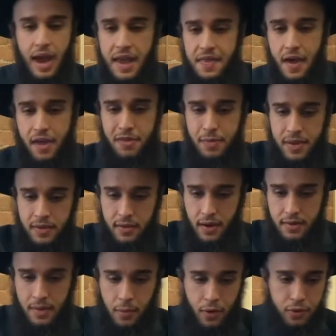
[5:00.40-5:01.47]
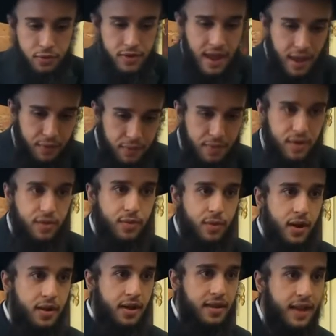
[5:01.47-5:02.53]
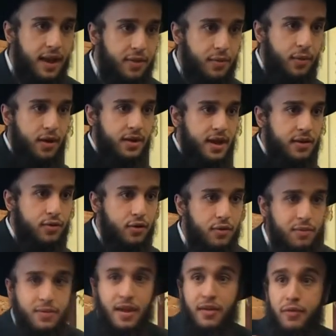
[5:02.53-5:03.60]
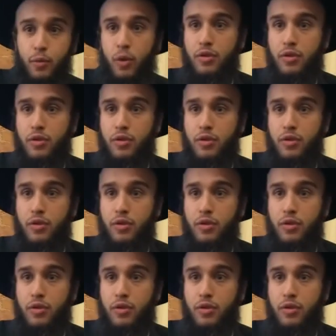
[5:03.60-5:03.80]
And the husband starts, I'm going to take from this one and that one. He serves himself